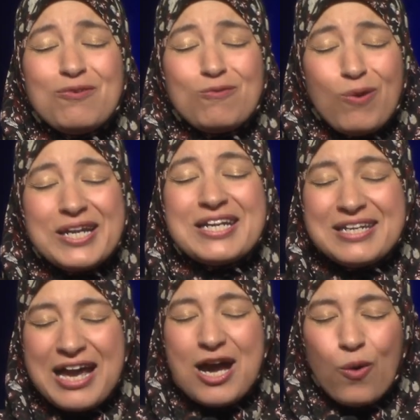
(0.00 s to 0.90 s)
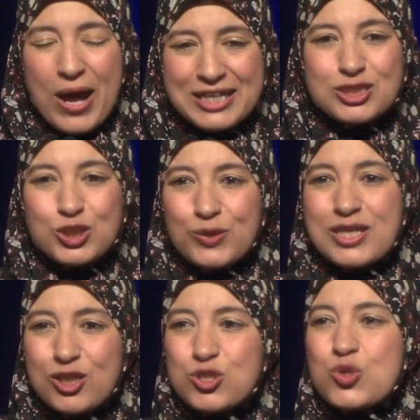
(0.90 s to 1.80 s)
right now entering
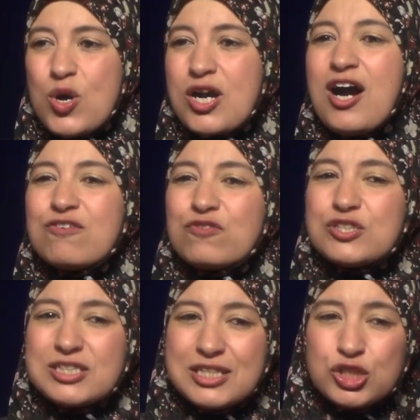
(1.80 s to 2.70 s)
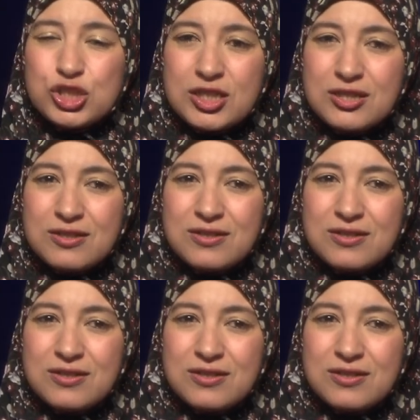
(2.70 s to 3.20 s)
into a conversation